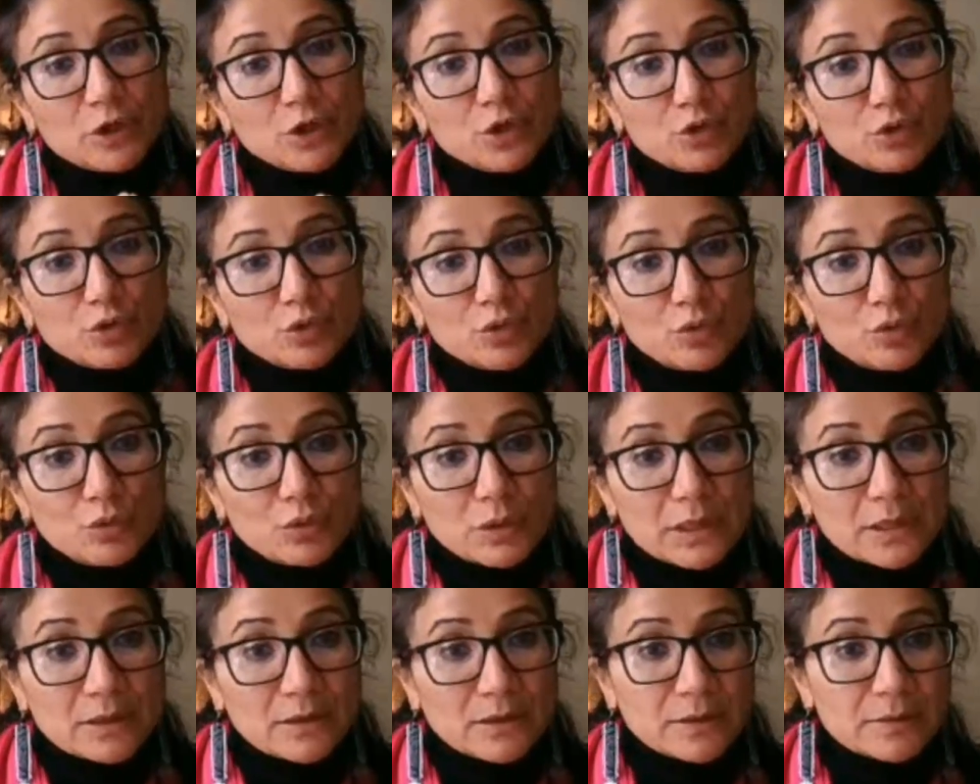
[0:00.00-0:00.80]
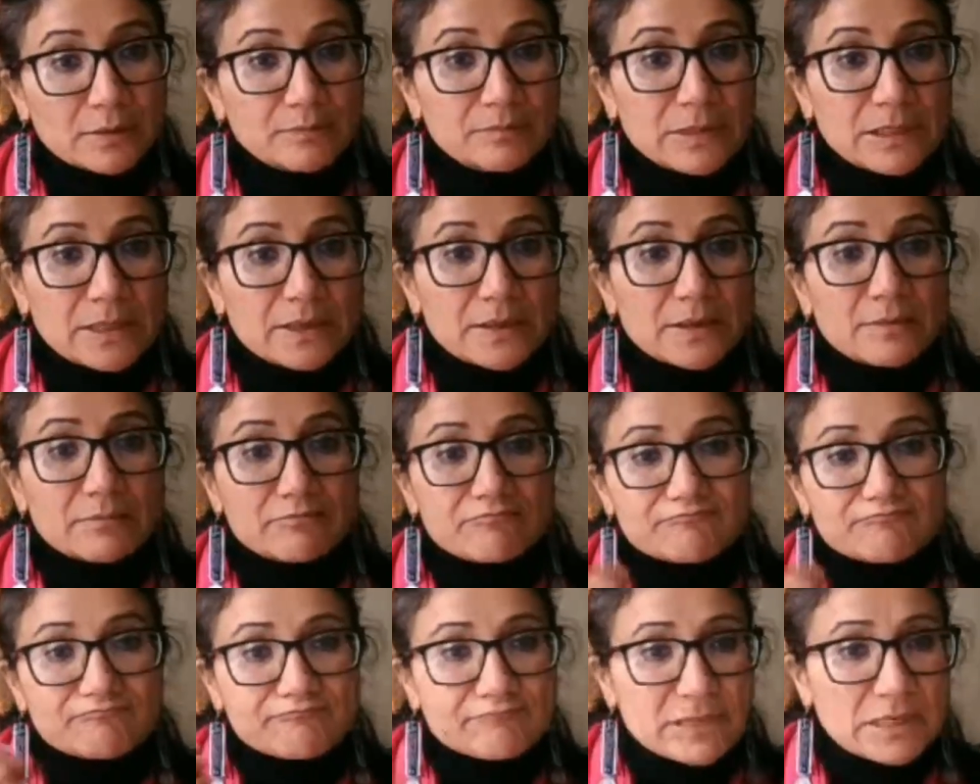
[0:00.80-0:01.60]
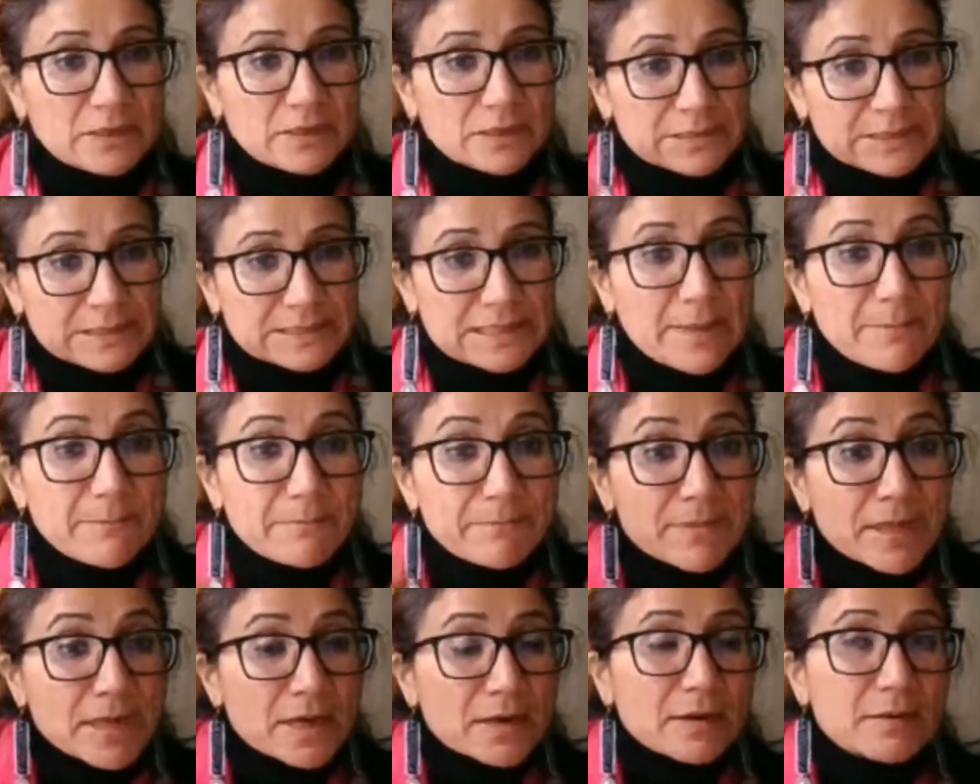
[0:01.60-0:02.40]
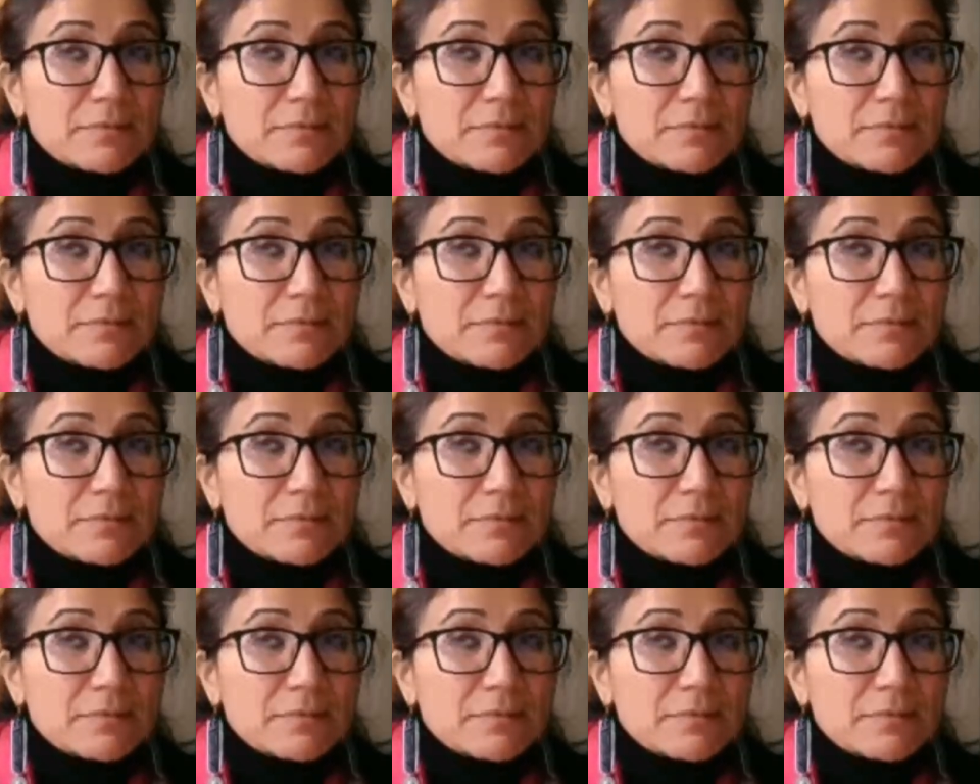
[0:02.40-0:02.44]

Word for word: you know uh, uh, some